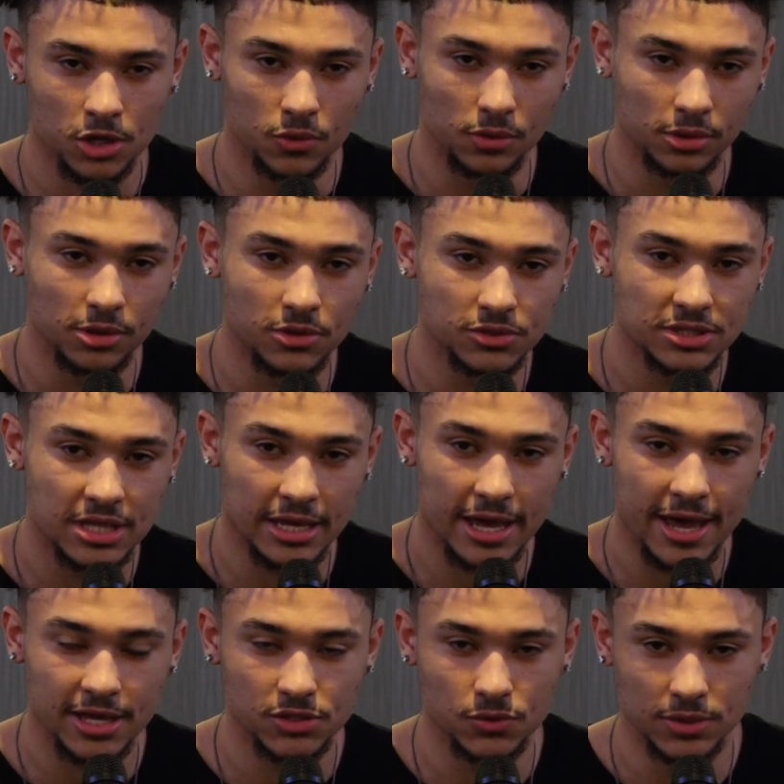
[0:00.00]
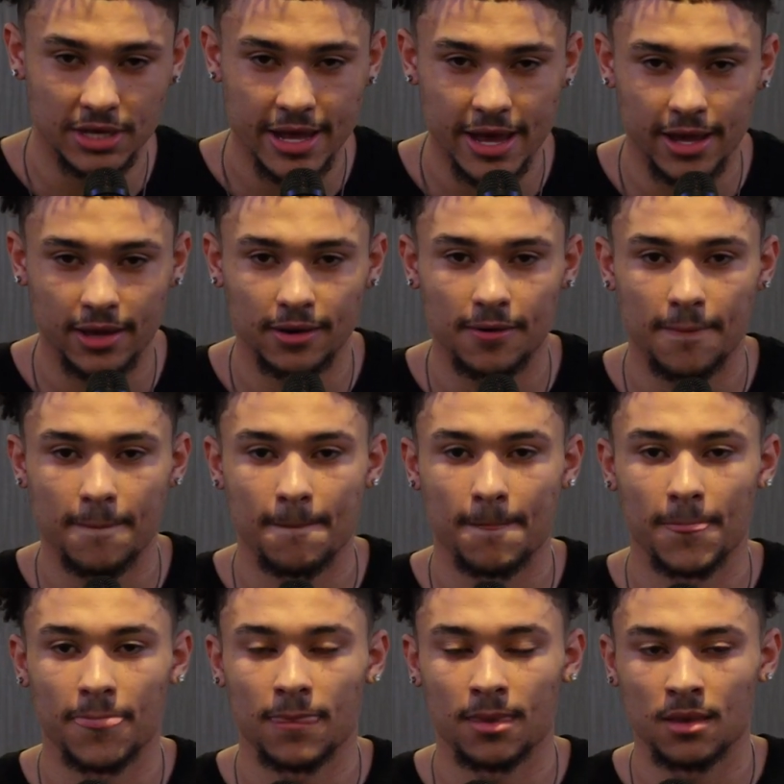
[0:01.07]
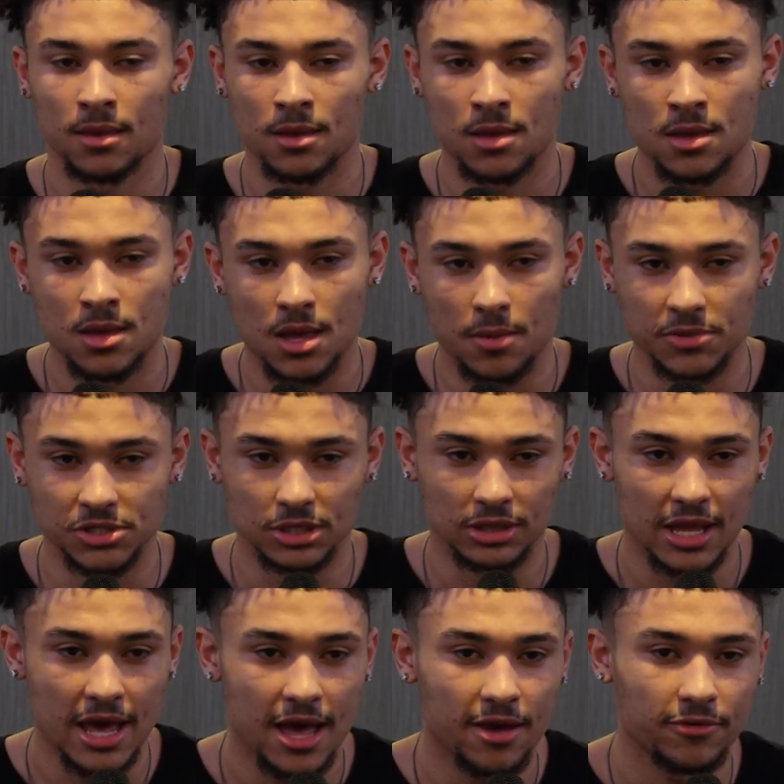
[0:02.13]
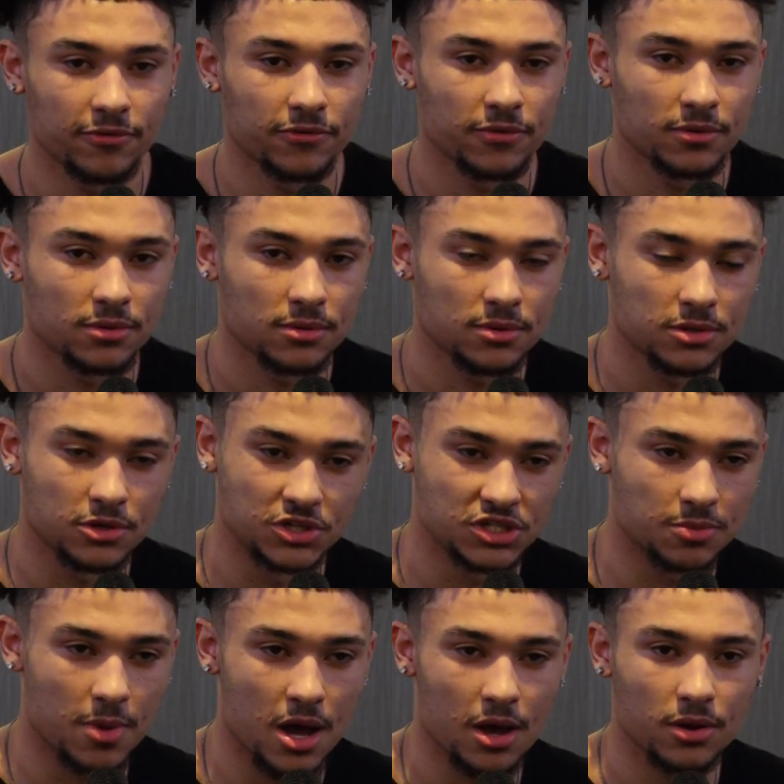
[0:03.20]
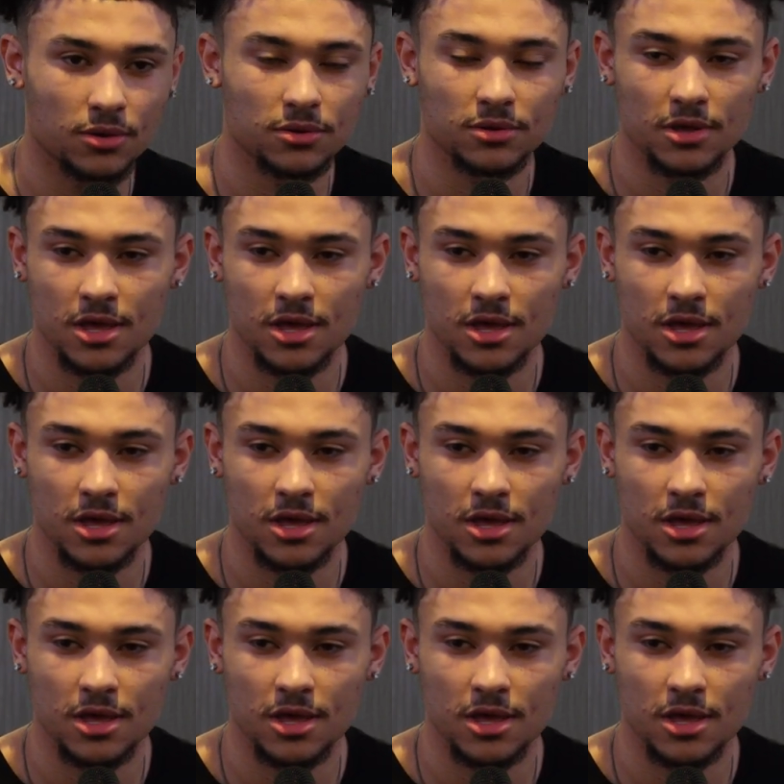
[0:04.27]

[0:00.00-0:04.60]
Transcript: You were the closest thing I had to a dad. I miss your laugh, your smile,